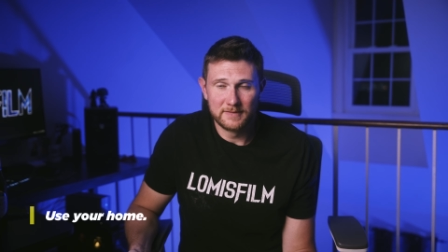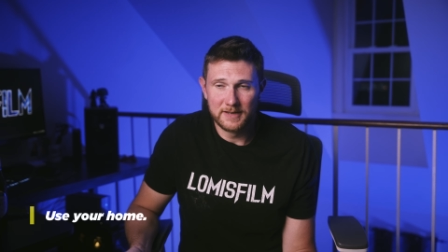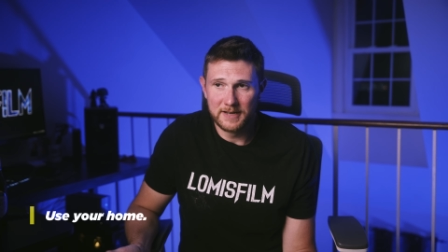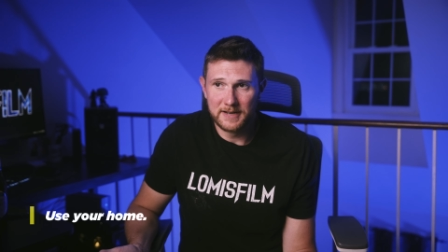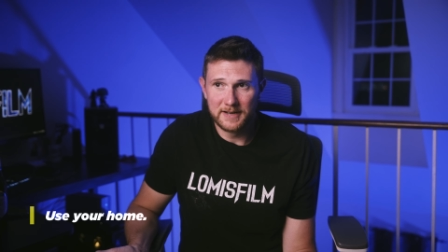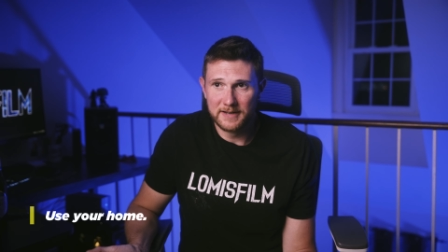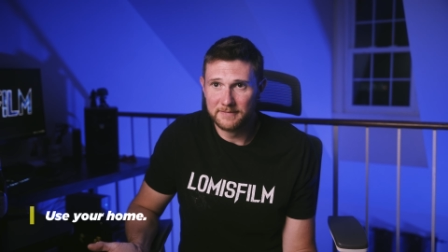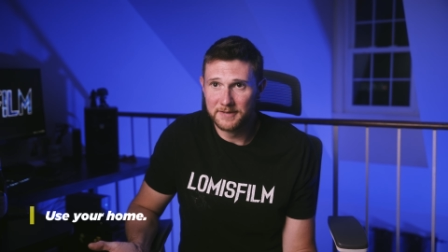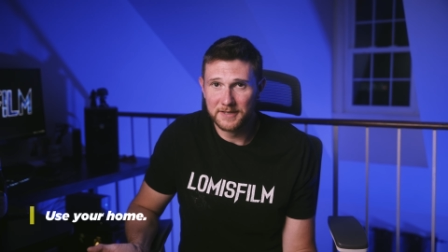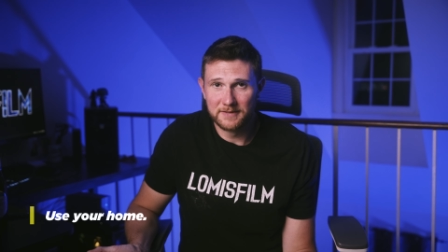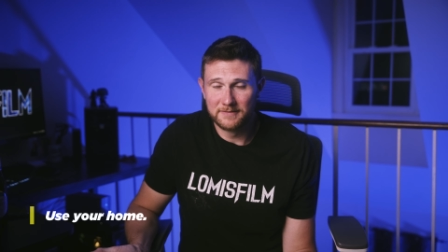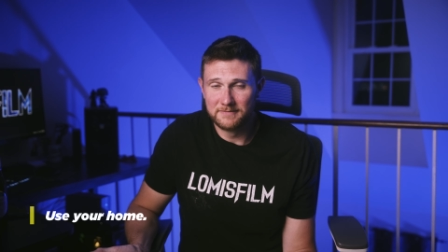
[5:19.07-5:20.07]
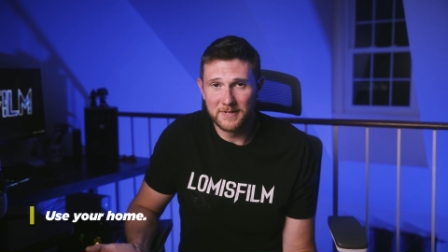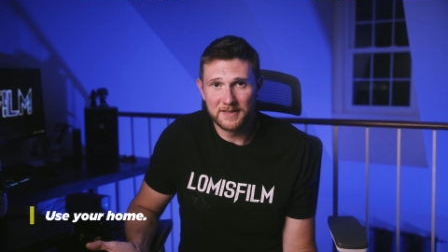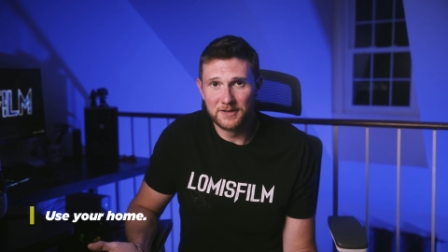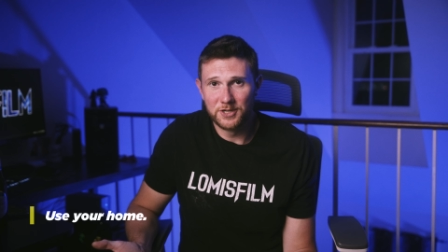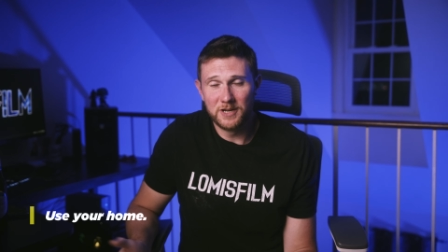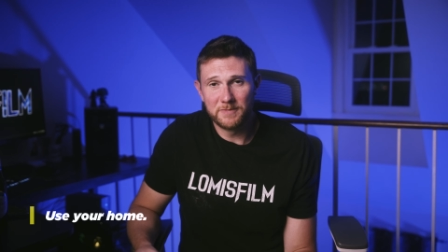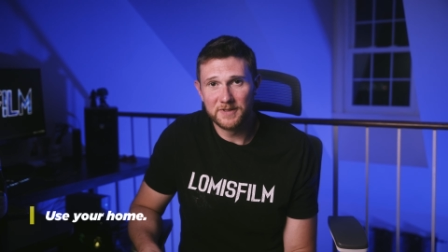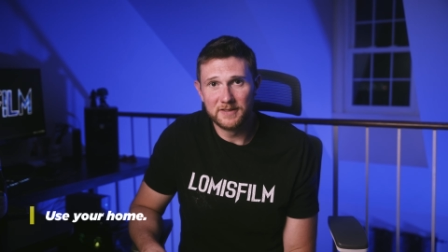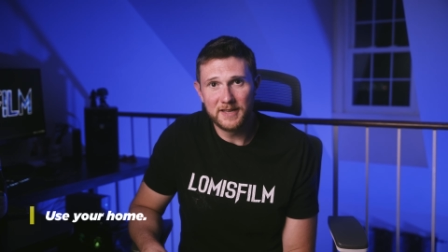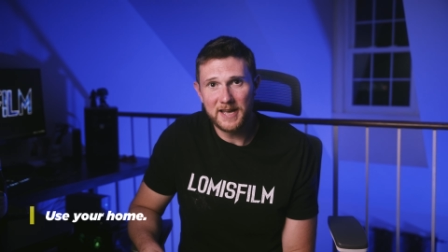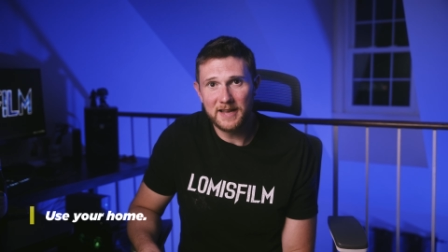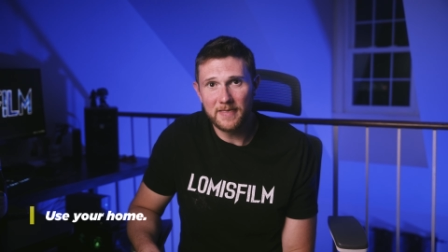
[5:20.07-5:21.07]
Uh, it's nothing cheaper than
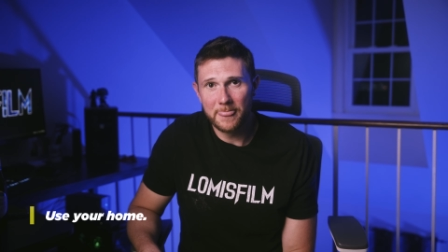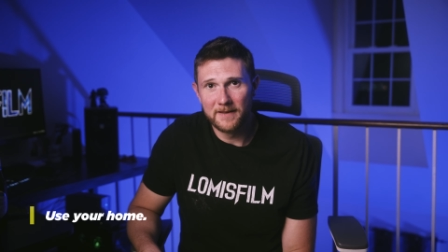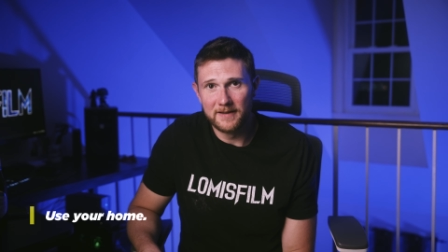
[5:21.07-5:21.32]
that.